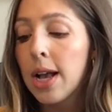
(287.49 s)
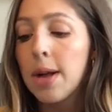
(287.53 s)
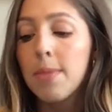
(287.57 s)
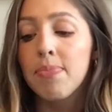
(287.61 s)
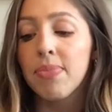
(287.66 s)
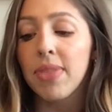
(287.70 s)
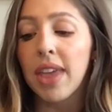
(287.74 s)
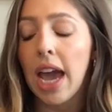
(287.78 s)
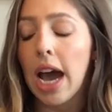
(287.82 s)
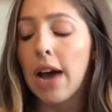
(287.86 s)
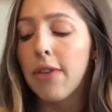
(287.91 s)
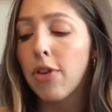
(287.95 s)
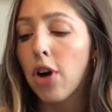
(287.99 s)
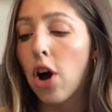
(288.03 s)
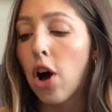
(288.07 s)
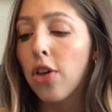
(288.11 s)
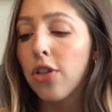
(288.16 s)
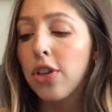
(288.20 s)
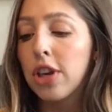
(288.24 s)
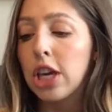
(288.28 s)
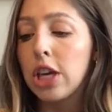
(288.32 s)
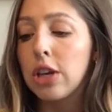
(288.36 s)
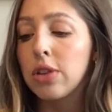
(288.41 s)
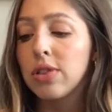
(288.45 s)
They have all the
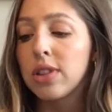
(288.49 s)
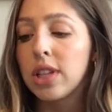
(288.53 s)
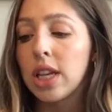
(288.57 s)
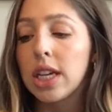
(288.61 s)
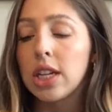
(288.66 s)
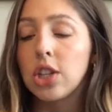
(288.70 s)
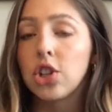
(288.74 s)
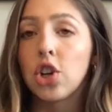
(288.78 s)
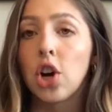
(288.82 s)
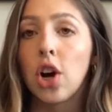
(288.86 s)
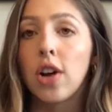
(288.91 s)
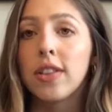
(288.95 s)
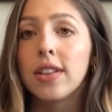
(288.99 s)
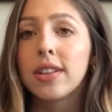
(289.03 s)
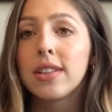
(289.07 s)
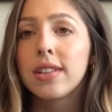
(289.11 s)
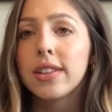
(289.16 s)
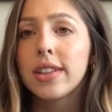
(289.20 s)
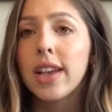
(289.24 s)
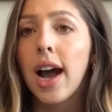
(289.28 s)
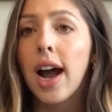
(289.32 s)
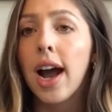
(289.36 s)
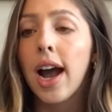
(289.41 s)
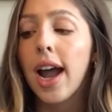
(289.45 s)
usage on the
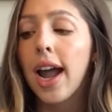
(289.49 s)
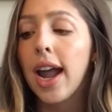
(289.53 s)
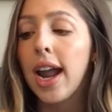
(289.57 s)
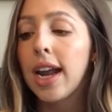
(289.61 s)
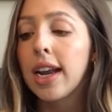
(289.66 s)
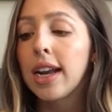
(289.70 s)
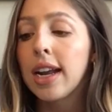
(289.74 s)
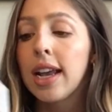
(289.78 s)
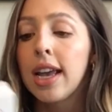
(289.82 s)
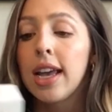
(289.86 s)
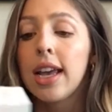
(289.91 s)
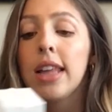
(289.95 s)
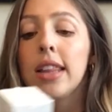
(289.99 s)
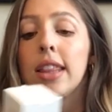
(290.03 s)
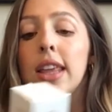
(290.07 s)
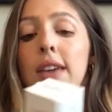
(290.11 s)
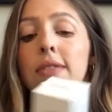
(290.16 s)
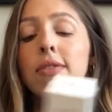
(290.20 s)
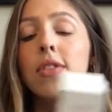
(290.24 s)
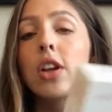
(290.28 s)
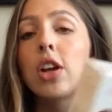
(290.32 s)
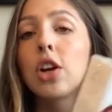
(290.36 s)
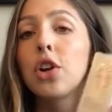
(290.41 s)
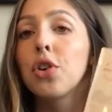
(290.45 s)
side. They have
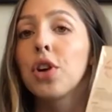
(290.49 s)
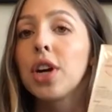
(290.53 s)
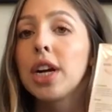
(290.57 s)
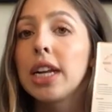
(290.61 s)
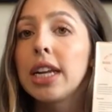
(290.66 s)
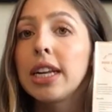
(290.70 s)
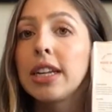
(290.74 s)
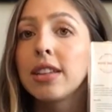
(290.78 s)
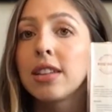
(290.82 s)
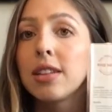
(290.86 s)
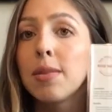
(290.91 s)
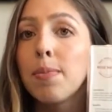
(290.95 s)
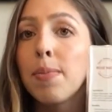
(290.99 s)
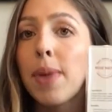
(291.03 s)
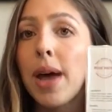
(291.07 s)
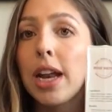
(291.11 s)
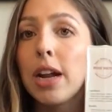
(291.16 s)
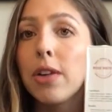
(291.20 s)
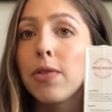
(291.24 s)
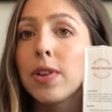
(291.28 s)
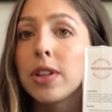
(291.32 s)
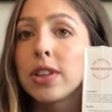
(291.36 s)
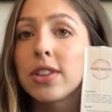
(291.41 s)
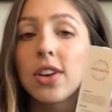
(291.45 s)
the ingredients and
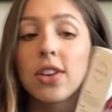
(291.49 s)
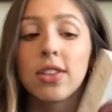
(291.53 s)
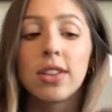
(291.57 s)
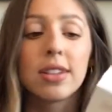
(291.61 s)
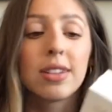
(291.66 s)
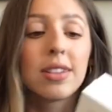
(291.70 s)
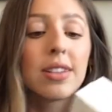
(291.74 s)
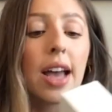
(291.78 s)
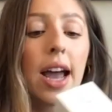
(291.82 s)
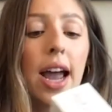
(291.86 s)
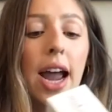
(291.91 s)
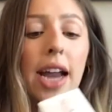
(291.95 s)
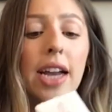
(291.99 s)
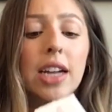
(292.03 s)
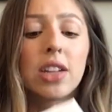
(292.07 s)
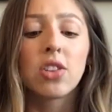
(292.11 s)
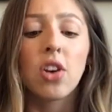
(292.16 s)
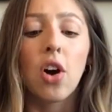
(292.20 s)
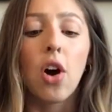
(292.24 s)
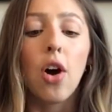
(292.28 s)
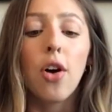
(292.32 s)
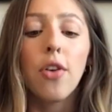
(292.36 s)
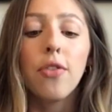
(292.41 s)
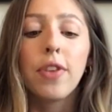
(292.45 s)
benefits on the side. It's
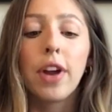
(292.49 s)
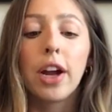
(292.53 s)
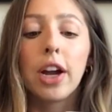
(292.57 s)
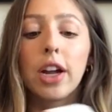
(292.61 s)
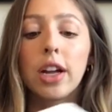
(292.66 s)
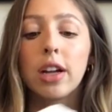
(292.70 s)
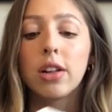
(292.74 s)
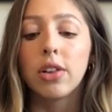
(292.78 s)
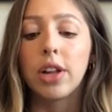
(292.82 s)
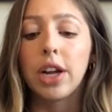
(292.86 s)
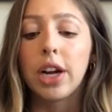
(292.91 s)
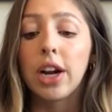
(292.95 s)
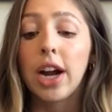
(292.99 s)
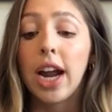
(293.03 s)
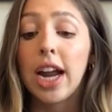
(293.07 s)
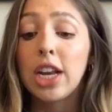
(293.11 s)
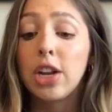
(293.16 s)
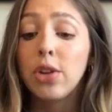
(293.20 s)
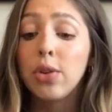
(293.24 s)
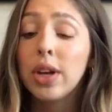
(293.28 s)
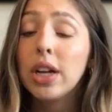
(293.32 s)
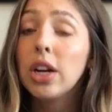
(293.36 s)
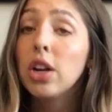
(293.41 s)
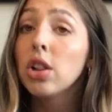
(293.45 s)
all very clear, and
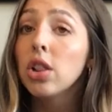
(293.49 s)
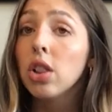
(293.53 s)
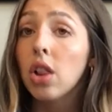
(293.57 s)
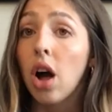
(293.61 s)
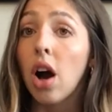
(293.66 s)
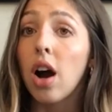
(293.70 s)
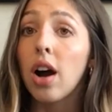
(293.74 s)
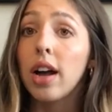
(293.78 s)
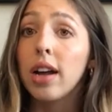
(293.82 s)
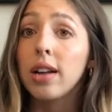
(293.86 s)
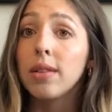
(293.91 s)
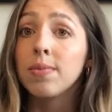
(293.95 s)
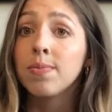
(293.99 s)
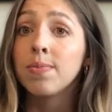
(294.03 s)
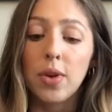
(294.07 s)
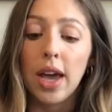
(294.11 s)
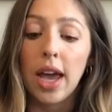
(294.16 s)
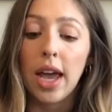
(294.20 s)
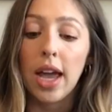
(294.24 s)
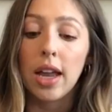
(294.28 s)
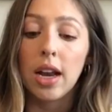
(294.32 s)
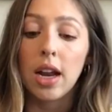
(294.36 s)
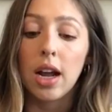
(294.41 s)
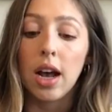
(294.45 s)
you get a lot. You
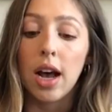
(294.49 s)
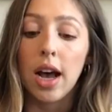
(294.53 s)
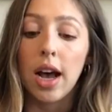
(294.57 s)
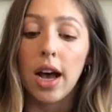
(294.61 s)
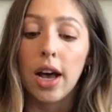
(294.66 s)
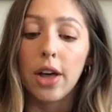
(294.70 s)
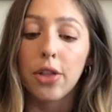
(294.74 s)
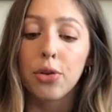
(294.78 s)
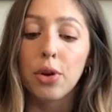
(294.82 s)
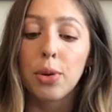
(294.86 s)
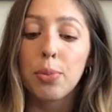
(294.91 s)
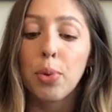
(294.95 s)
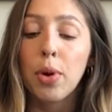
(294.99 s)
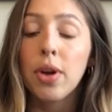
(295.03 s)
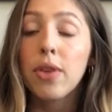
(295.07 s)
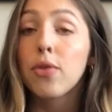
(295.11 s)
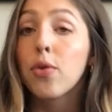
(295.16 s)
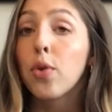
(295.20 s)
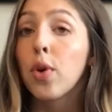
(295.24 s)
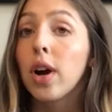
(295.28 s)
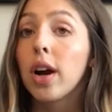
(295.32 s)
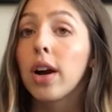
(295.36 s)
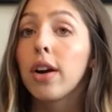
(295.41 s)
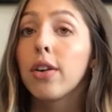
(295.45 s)
get
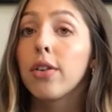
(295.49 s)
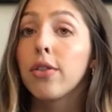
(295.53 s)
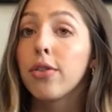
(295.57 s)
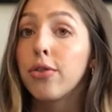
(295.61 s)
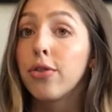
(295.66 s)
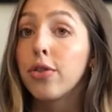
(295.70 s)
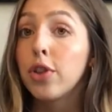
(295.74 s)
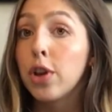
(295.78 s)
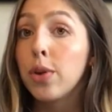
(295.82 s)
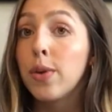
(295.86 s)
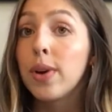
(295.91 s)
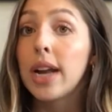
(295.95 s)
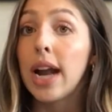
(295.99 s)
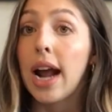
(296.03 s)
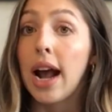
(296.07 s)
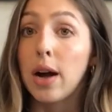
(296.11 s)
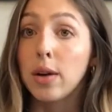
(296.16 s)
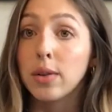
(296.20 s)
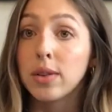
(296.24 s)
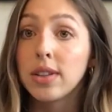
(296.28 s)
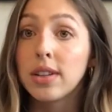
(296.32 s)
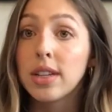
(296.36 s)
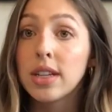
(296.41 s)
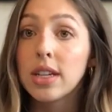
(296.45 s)
3.4 fluid
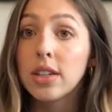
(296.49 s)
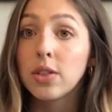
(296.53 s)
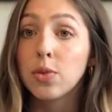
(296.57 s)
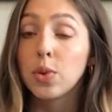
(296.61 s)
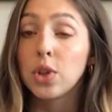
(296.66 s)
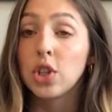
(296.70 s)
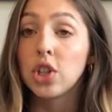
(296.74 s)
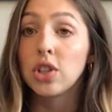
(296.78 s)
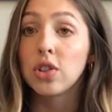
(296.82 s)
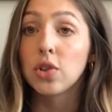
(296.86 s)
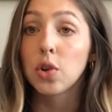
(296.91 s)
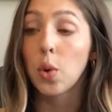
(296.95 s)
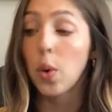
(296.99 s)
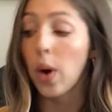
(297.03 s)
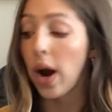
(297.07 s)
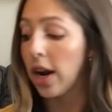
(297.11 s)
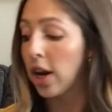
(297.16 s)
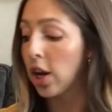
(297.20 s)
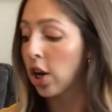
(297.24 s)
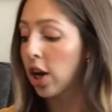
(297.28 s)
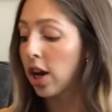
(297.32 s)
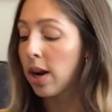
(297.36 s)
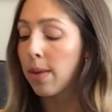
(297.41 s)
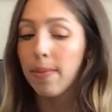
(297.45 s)
ounces, which is quite a
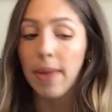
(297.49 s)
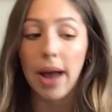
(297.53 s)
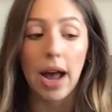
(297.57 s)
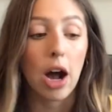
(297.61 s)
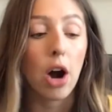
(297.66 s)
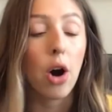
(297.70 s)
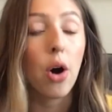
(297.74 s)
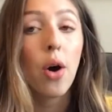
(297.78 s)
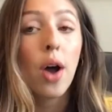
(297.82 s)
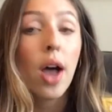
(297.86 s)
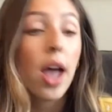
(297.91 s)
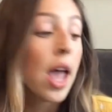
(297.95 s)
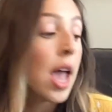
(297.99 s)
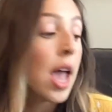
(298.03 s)
good amount.